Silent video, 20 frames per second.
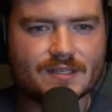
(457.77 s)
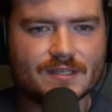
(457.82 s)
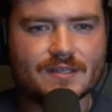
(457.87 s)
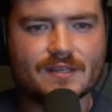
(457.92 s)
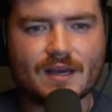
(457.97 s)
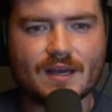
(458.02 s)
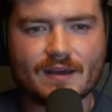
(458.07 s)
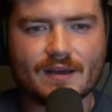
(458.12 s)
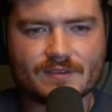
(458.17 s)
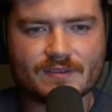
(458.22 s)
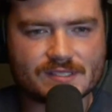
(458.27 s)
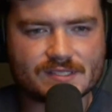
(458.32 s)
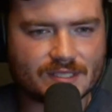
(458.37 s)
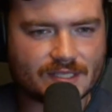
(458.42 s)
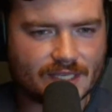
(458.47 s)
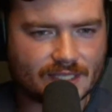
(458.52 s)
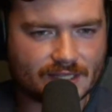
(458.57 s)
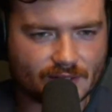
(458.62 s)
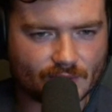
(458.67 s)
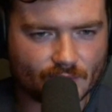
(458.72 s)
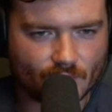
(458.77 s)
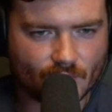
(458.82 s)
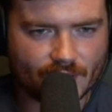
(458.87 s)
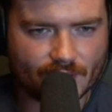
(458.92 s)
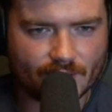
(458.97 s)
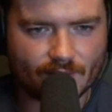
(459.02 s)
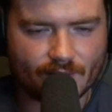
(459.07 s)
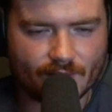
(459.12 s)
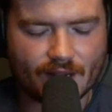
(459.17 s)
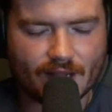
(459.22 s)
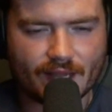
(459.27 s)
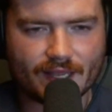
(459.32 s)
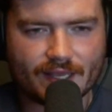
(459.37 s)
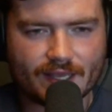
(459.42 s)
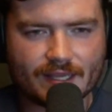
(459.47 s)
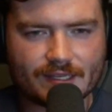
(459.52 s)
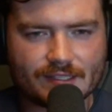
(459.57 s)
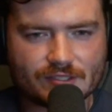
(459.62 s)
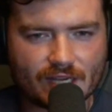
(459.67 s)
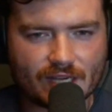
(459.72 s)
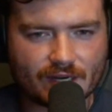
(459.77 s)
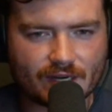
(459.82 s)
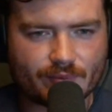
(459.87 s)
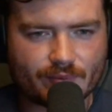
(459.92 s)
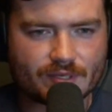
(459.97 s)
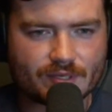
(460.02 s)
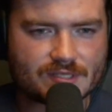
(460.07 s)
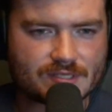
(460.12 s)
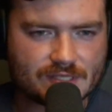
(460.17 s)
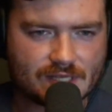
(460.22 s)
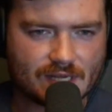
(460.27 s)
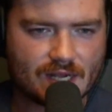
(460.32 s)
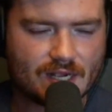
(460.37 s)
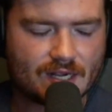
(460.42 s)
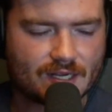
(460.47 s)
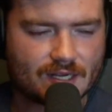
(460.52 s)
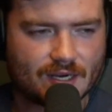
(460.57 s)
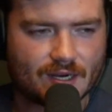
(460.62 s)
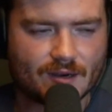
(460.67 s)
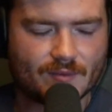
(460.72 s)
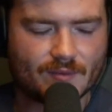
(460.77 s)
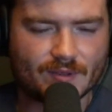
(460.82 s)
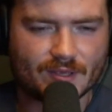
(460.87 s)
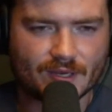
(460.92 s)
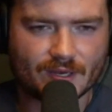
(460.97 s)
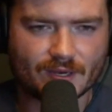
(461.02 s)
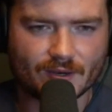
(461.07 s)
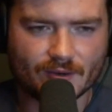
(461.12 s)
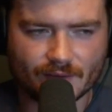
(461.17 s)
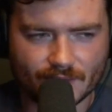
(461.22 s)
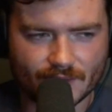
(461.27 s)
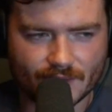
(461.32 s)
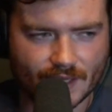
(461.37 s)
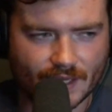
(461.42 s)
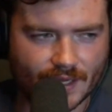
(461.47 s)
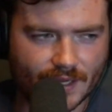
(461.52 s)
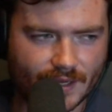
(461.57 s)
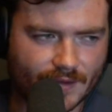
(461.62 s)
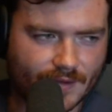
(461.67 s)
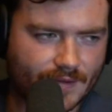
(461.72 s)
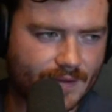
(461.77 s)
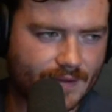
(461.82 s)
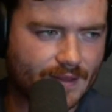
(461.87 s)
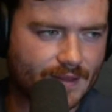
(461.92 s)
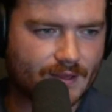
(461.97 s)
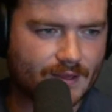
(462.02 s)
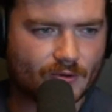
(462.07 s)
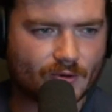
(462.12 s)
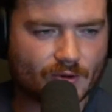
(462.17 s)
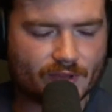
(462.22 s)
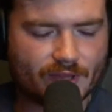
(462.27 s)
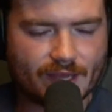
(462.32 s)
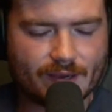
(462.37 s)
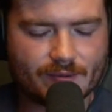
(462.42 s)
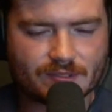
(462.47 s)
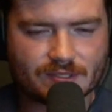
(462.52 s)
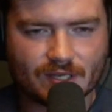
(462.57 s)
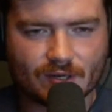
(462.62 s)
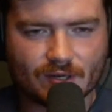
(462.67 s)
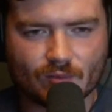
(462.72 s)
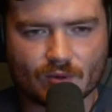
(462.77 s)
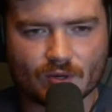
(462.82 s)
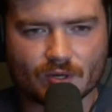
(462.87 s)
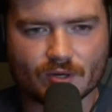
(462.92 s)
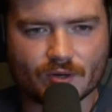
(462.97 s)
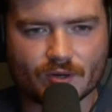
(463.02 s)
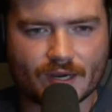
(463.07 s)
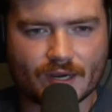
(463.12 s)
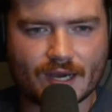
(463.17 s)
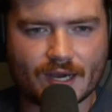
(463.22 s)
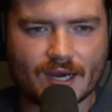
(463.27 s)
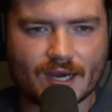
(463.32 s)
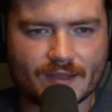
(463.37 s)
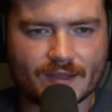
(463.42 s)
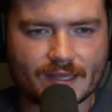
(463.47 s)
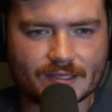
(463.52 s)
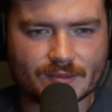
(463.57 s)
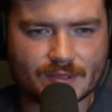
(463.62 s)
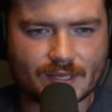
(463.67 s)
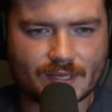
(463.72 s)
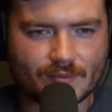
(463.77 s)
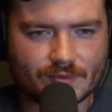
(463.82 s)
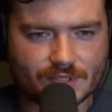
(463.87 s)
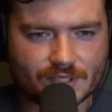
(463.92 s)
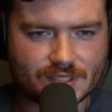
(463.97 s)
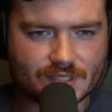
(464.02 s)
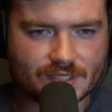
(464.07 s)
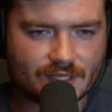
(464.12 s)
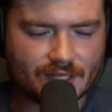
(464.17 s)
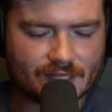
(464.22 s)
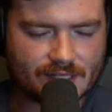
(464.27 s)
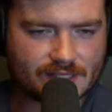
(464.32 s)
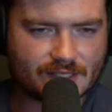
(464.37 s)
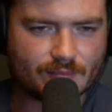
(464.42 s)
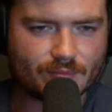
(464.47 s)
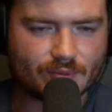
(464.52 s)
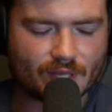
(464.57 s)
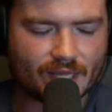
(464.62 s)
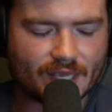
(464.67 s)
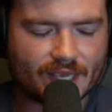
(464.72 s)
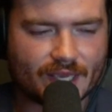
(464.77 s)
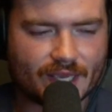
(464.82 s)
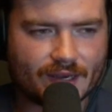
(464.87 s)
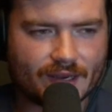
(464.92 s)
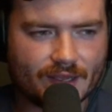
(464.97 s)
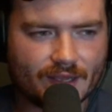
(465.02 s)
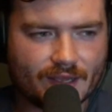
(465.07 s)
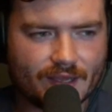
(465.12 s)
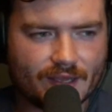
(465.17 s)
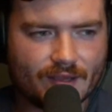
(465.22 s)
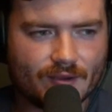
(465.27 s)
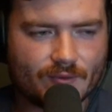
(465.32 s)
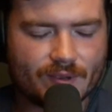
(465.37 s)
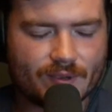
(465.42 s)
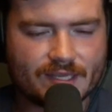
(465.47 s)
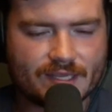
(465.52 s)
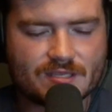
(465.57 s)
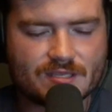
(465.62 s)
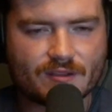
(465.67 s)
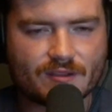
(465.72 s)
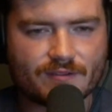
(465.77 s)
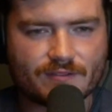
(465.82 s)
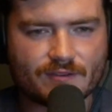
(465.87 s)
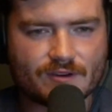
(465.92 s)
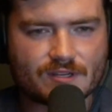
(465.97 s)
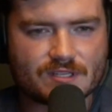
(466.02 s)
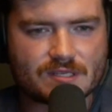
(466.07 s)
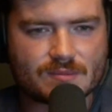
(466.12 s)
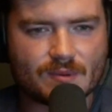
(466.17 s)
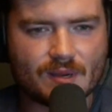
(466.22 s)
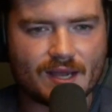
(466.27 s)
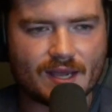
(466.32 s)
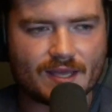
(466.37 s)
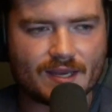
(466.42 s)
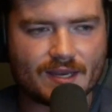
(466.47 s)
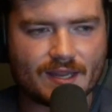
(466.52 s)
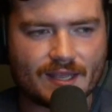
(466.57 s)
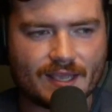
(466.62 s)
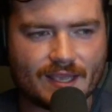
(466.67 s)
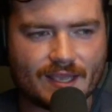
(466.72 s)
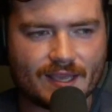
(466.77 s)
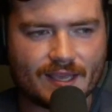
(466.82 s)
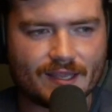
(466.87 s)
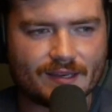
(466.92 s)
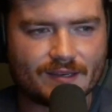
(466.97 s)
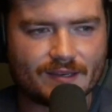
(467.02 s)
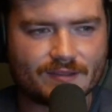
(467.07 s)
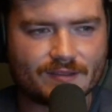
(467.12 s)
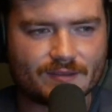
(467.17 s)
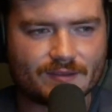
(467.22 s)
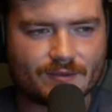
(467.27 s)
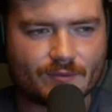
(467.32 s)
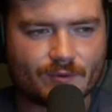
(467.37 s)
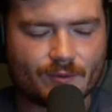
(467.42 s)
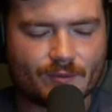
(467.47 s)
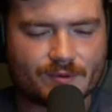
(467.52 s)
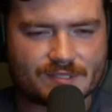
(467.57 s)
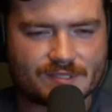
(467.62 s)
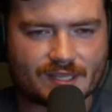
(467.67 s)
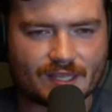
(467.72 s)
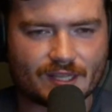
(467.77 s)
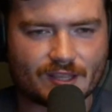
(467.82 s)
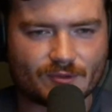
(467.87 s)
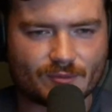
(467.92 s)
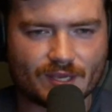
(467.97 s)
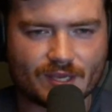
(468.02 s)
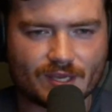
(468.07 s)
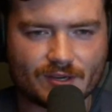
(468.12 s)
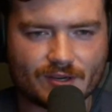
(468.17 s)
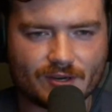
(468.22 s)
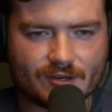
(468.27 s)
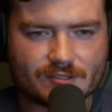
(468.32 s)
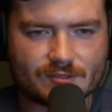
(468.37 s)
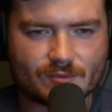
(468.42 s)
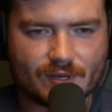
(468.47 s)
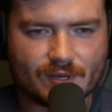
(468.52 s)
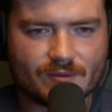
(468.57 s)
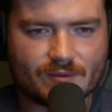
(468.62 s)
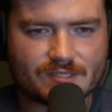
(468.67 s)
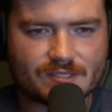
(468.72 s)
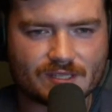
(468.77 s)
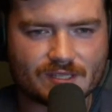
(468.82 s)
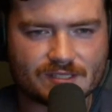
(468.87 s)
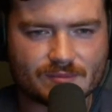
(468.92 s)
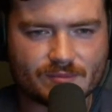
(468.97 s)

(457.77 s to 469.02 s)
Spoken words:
obviously get the wind right and try to put a stock on them, whether that was going to work or not. That was just at least the plan. We get to the first spot and what was it, like 300 yards away? We saw some